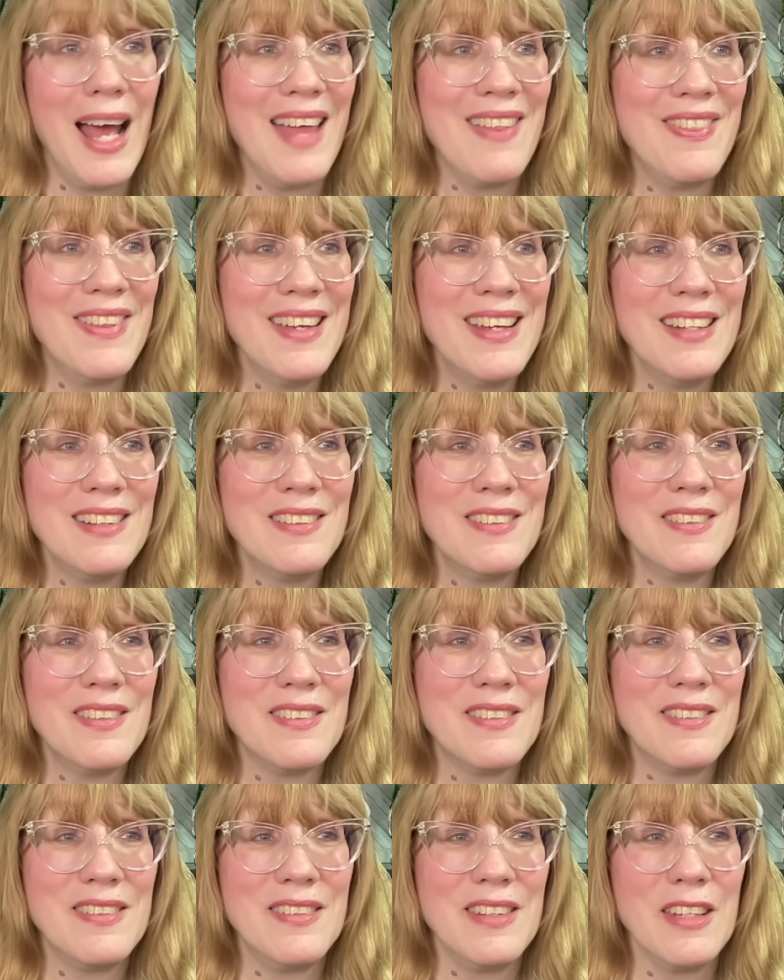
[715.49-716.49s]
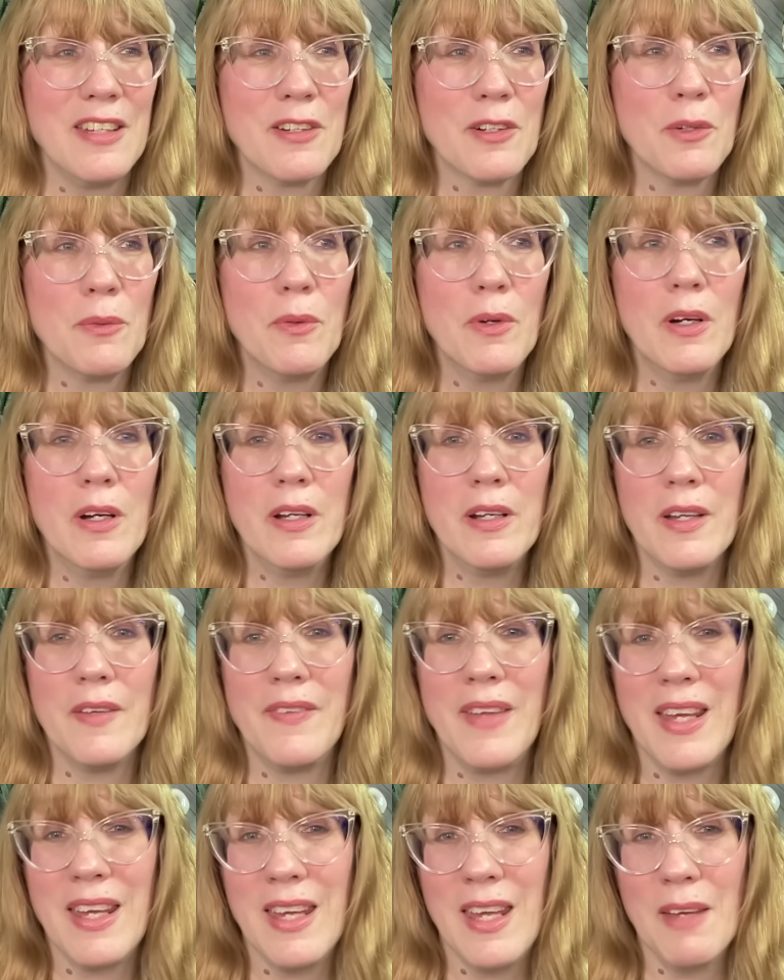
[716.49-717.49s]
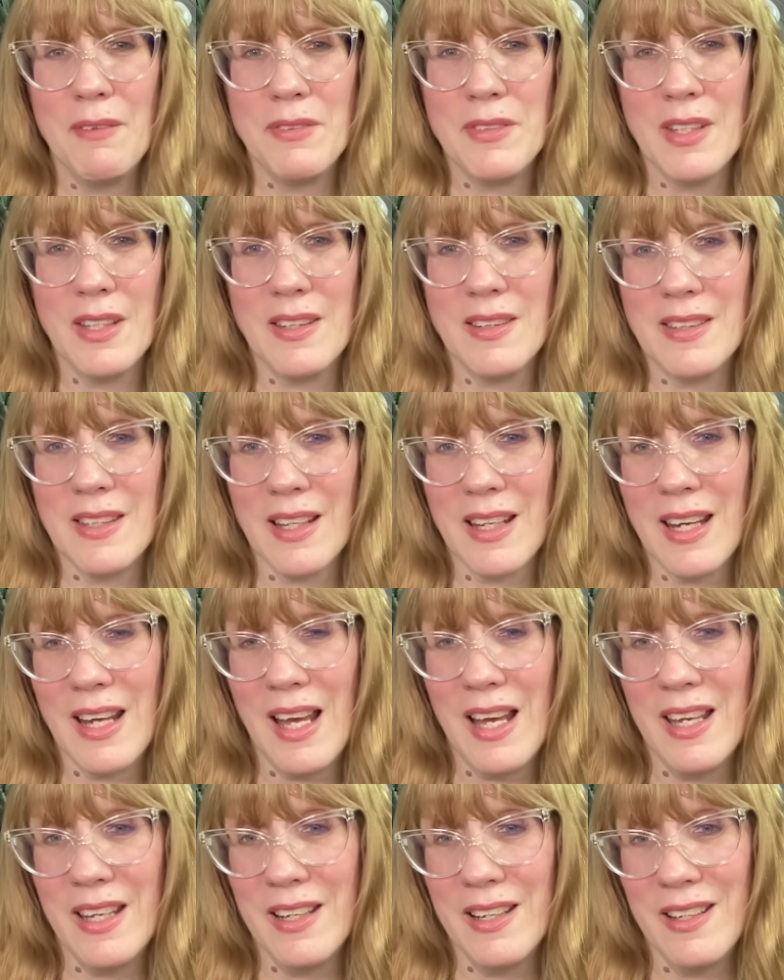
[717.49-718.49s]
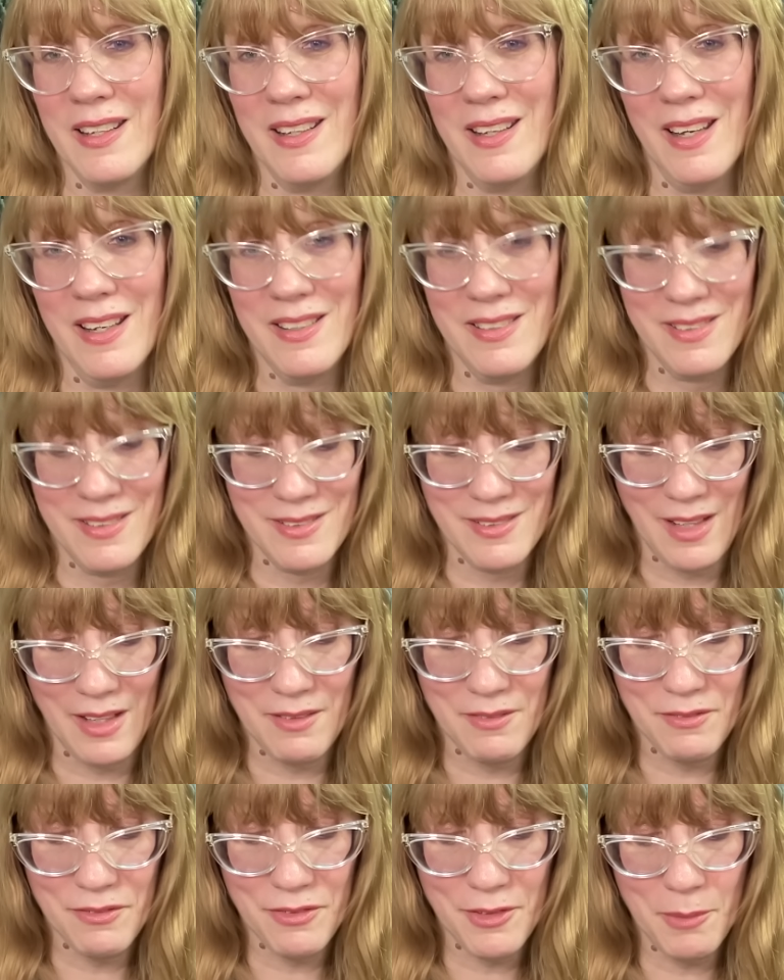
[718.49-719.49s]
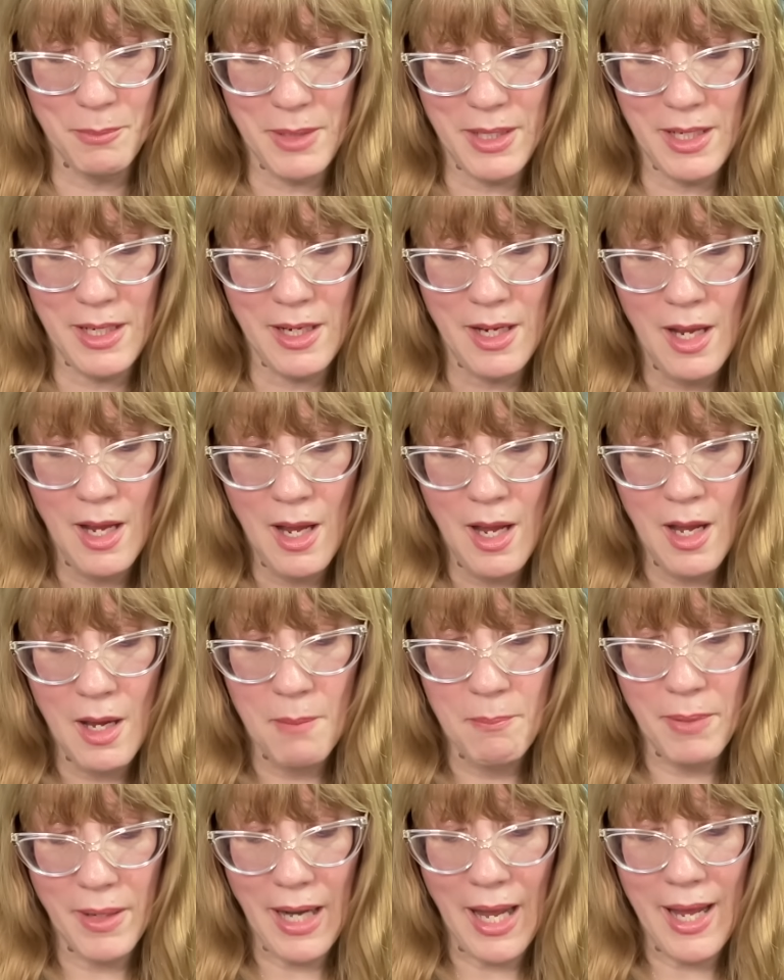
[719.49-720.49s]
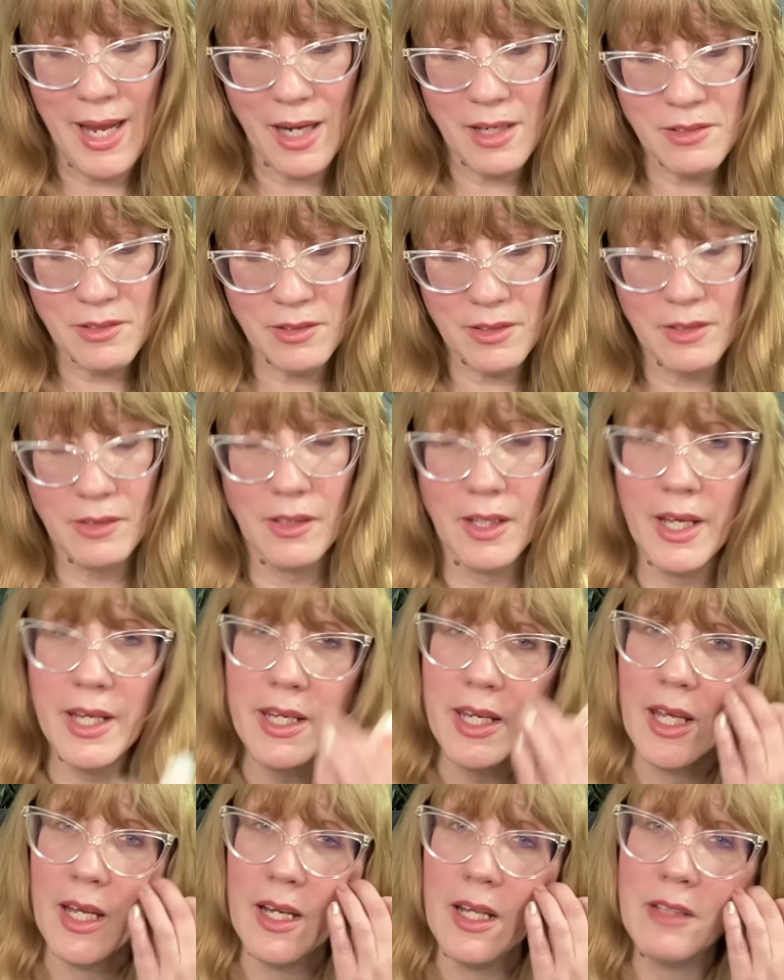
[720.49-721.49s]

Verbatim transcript: I think it's the cedarwood that gives it the kind of nice scent for me. But I actually like it.